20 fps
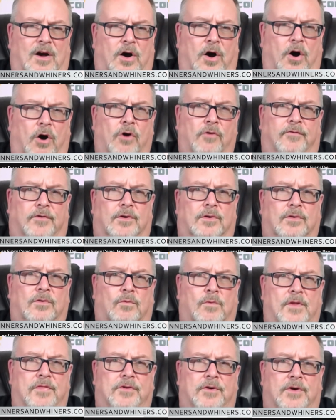over
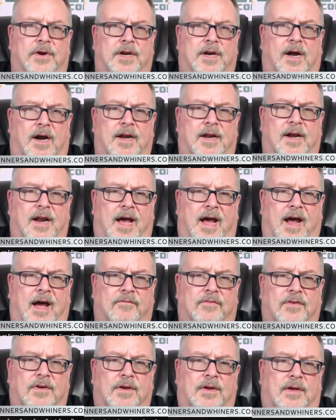139.5.
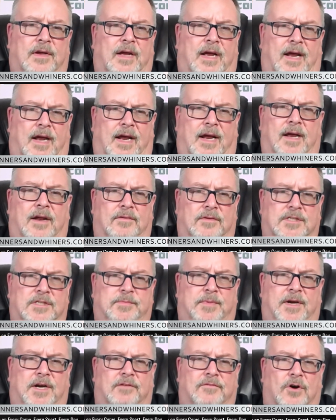And
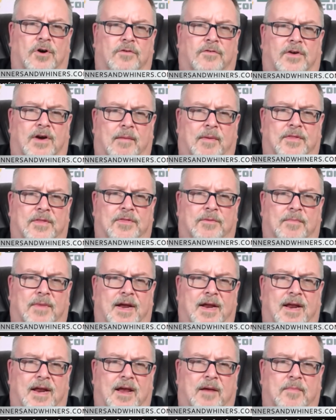speaking of over, how about the
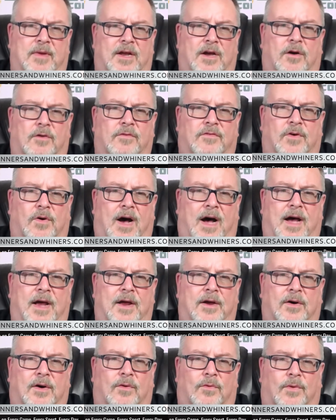Miami of
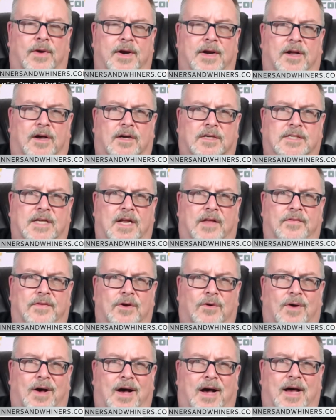Ohio Redhawks and the
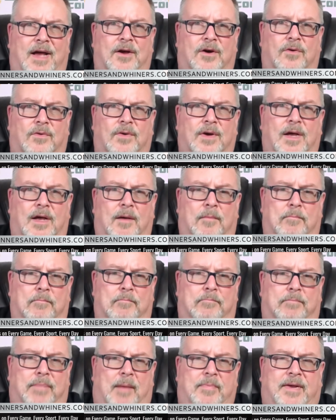Ohio
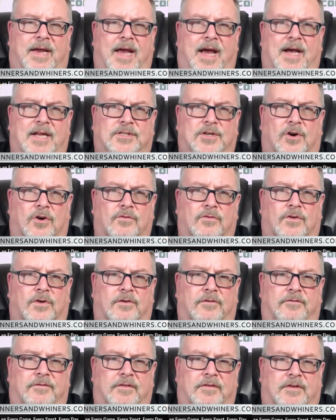Bobcats over
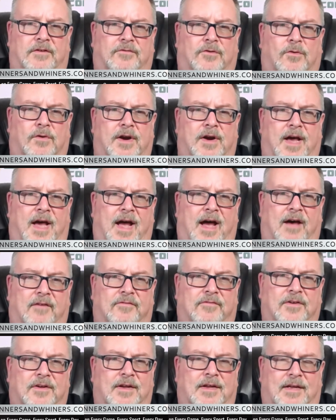54.5
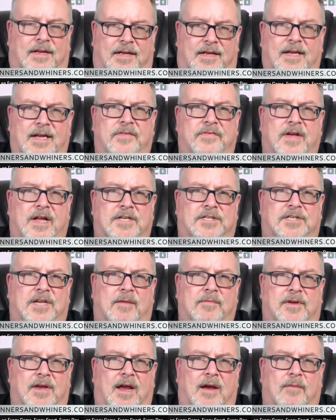in that
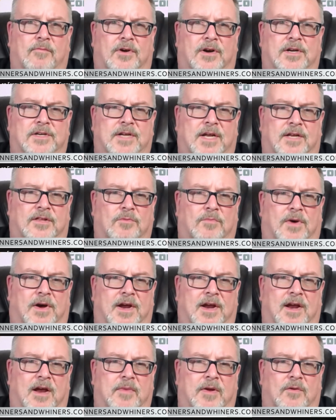same game? We're going to take the
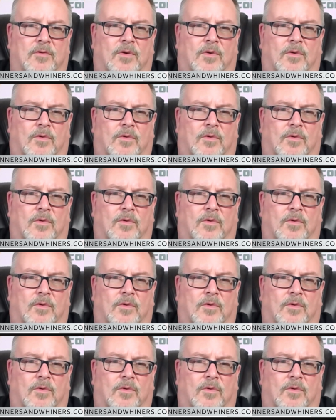Miami, the